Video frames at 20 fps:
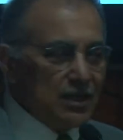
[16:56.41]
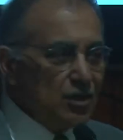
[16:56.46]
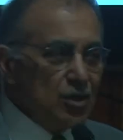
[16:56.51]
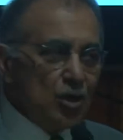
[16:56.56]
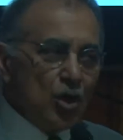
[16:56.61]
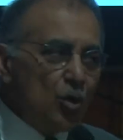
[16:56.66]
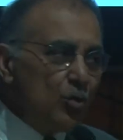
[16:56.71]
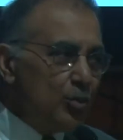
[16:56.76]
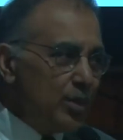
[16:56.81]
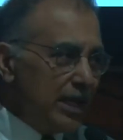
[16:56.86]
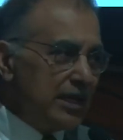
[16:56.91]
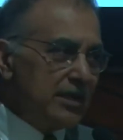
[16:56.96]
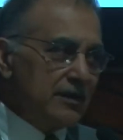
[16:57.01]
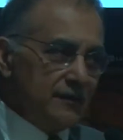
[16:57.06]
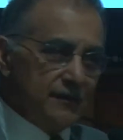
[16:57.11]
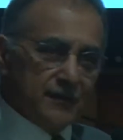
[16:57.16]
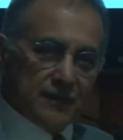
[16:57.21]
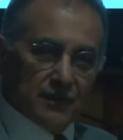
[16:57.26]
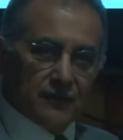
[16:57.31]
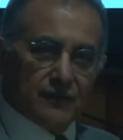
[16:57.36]
no
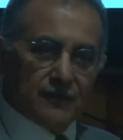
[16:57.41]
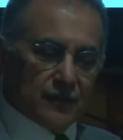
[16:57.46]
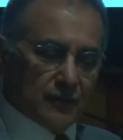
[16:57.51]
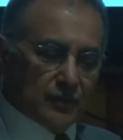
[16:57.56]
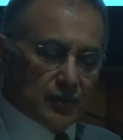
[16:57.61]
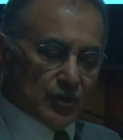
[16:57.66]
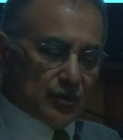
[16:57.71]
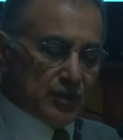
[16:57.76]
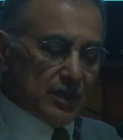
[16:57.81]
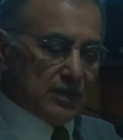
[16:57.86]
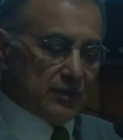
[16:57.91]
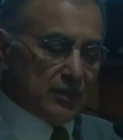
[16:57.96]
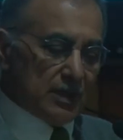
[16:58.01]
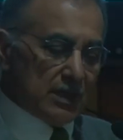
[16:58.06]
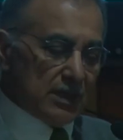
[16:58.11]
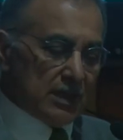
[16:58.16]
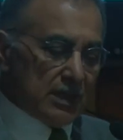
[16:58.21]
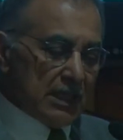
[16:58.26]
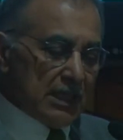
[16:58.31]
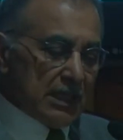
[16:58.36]
benefit from treatment.